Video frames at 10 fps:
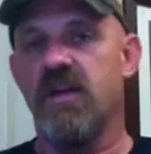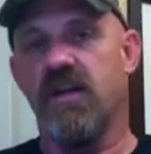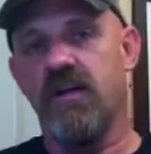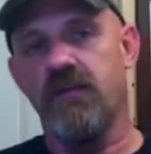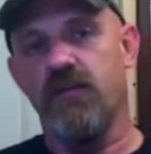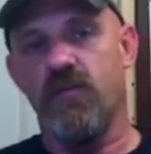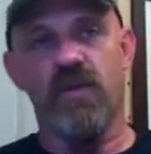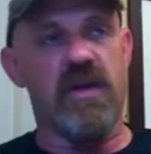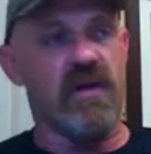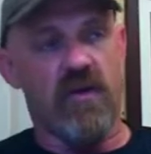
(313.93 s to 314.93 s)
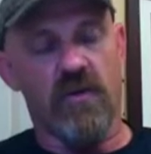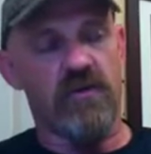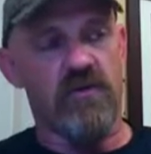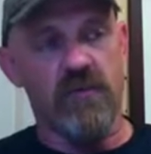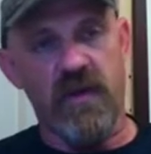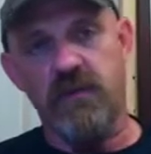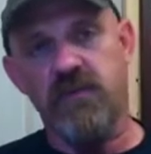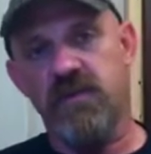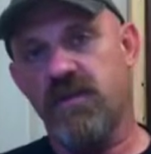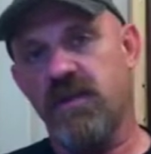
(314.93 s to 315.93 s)
And we had an article in the
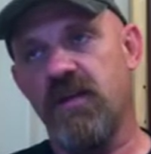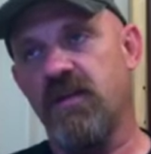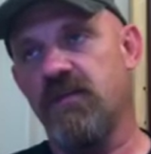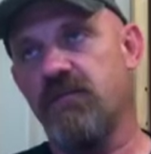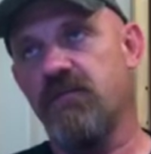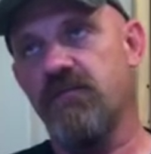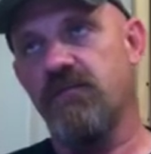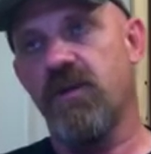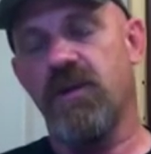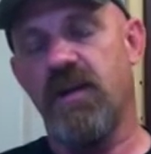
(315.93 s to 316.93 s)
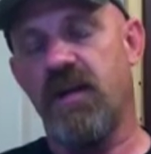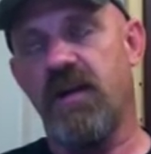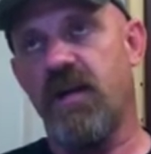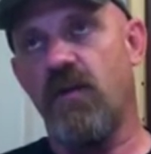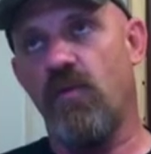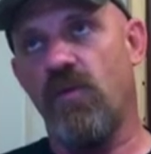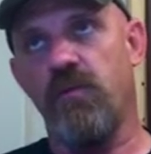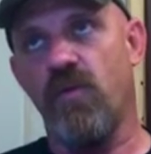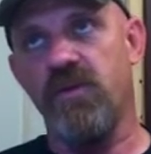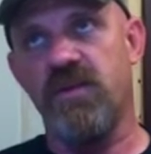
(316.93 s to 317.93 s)
paper said they cut out like
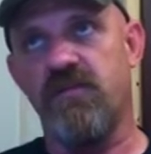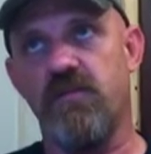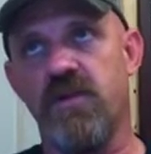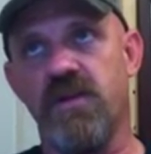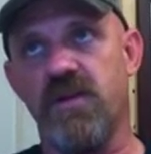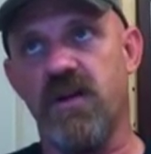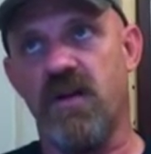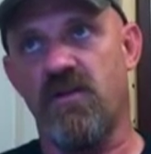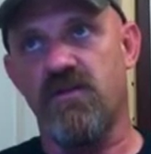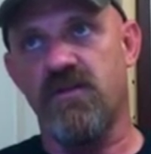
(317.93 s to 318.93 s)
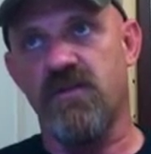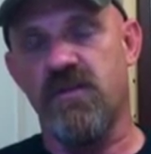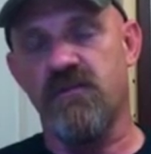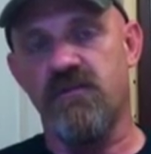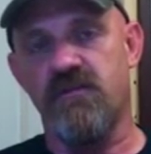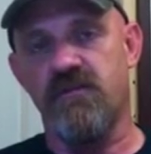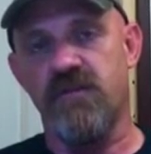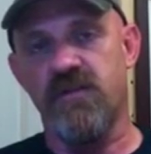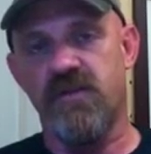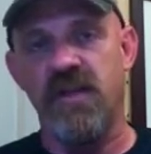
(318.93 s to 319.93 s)
$1.7 million of
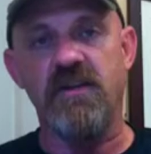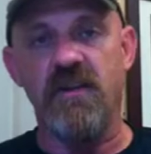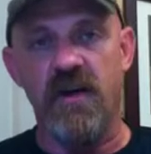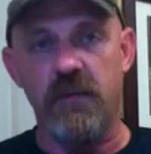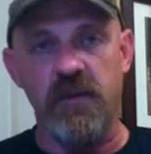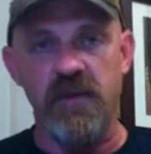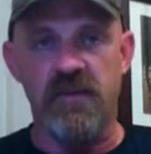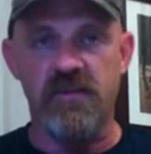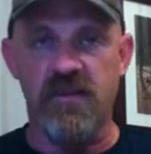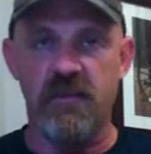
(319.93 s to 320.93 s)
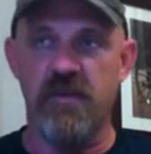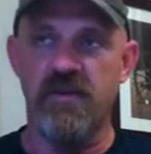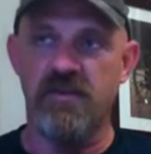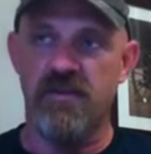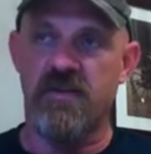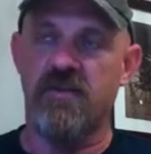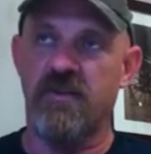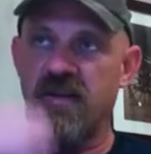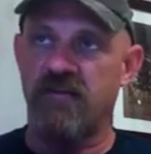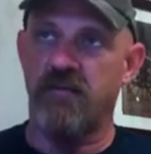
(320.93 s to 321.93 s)
the state grant money. So that means that they're
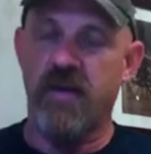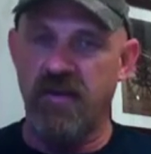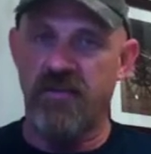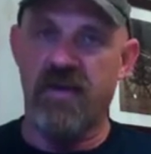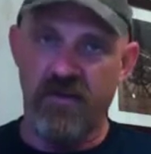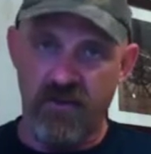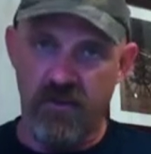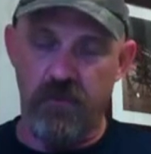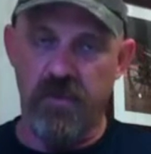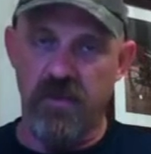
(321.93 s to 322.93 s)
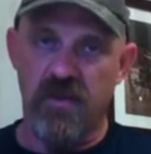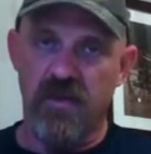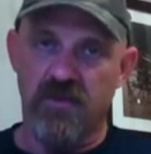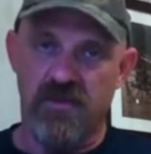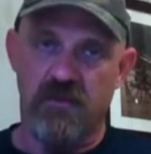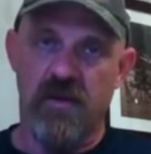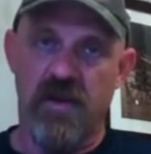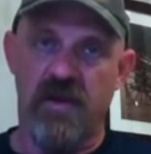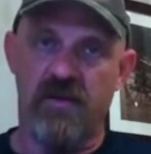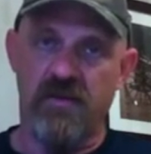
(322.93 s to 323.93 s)
going to have to make that up
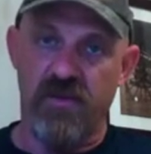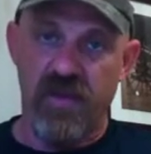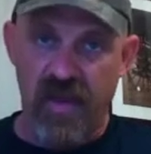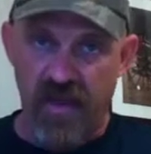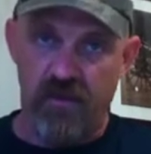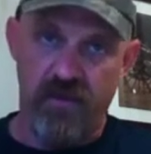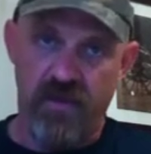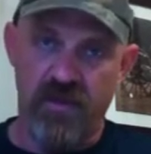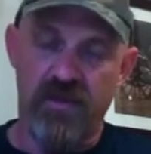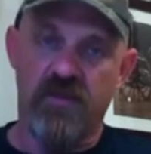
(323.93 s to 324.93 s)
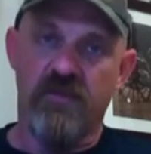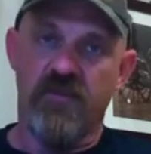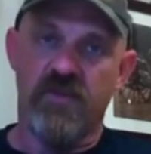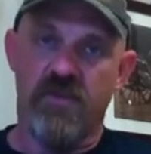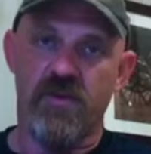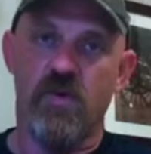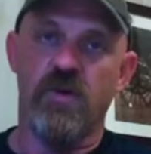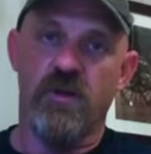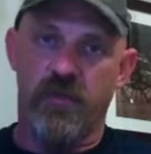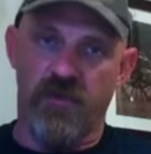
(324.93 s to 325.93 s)
somehow in the county. So they're
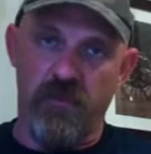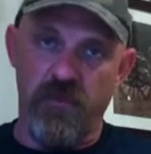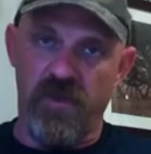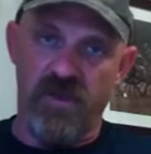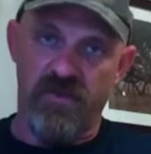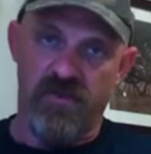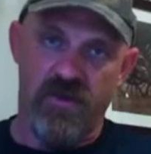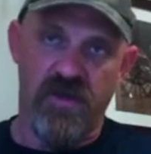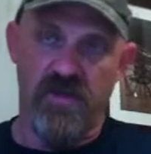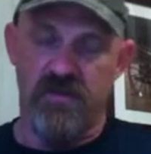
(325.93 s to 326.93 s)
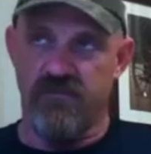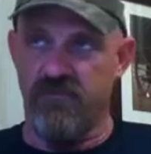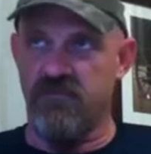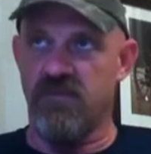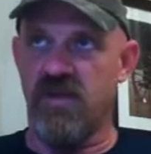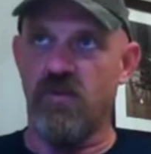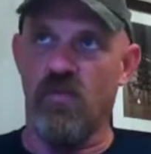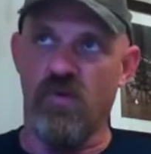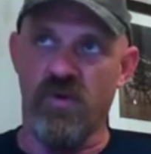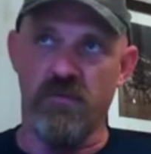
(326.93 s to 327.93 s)
going up on the millage rate, like
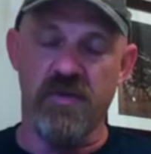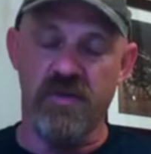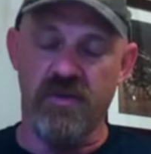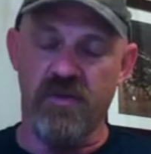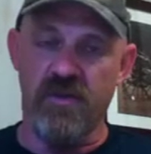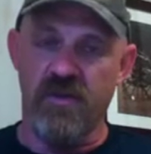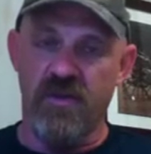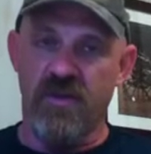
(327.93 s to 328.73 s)
1 mil.